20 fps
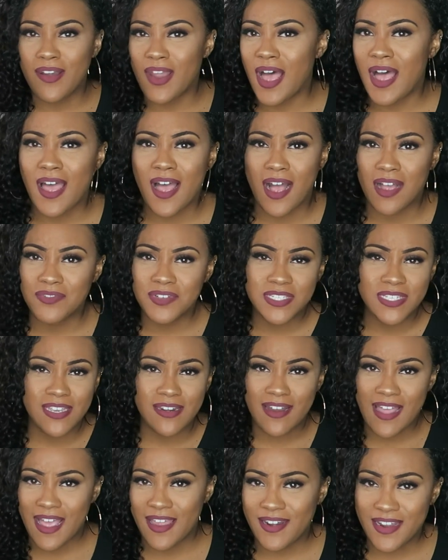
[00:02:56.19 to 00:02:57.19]
not obviously
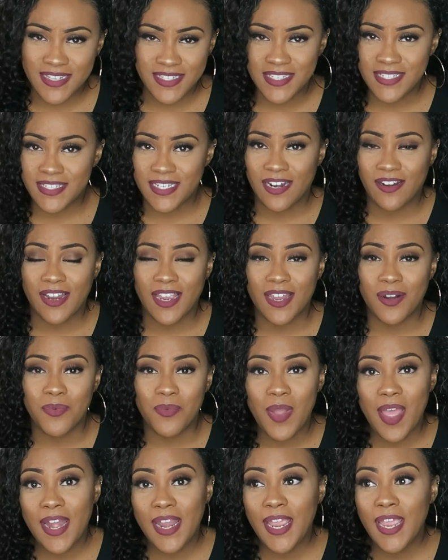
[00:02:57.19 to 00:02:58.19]
not necessary at a
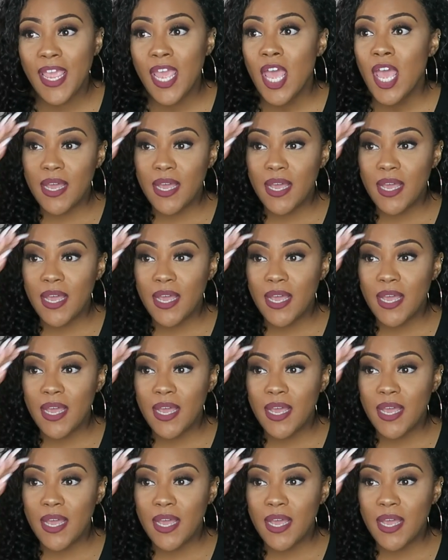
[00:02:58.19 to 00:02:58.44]
wedding,